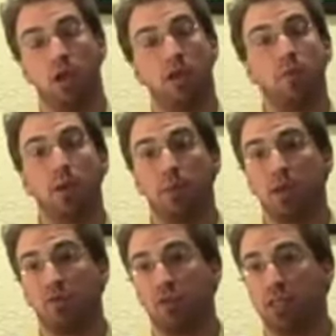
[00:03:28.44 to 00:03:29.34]
Another big
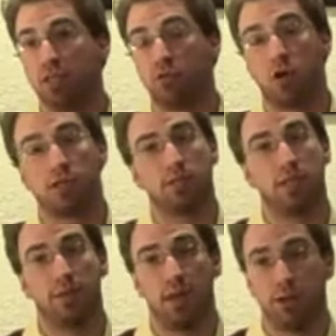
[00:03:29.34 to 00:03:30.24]
benefit is in
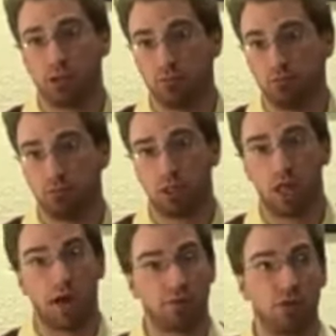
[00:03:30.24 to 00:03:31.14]
cross-examination. A
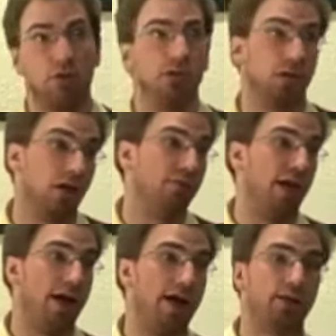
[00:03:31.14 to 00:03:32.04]
lot of students love to
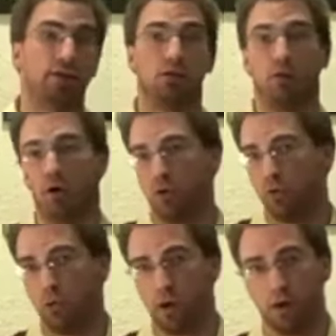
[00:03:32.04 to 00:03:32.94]
ask, are
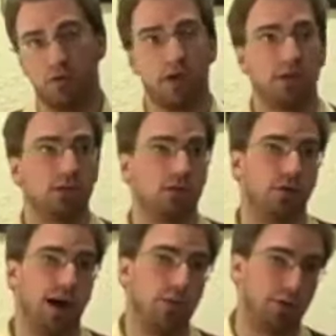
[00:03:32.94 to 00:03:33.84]
you aware of this,
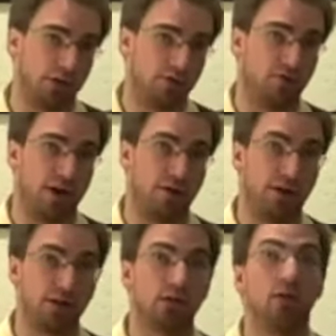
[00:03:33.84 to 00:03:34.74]
or how will this affect
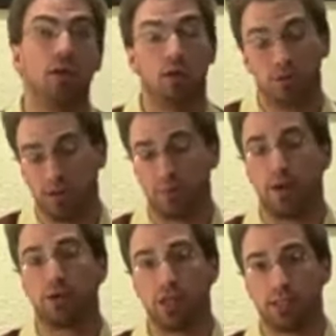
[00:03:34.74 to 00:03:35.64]
this? You have a
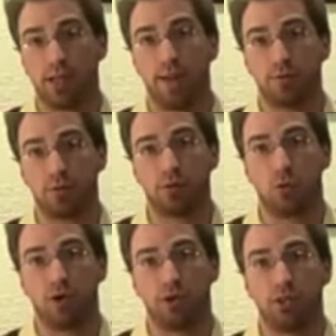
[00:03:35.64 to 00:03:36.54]
better chance to answer those
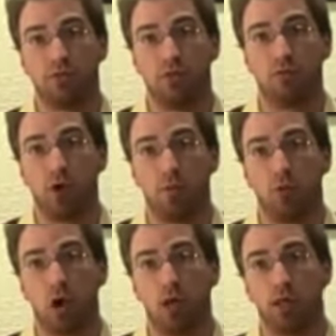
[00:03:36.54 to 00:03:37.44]
questions if you've read
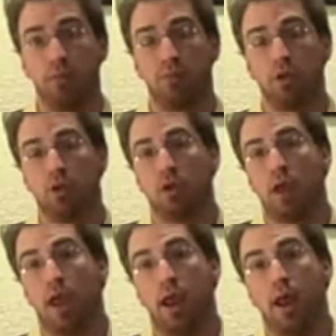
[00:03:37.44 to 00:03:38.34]
broadly.
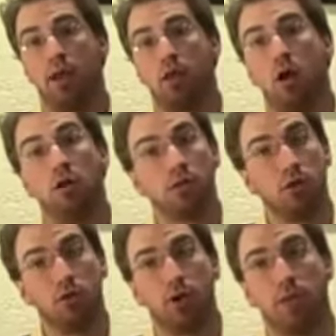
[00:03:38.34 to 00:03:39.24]
And
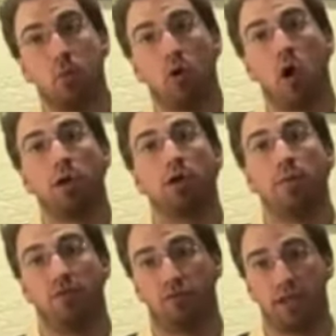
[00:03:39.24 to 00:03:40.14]
also you get more
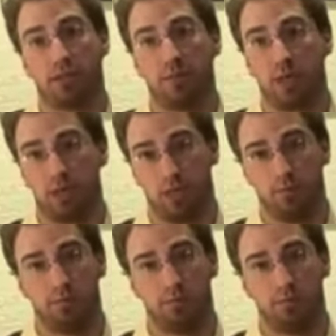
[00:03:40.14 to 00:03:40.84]
argument flexibility.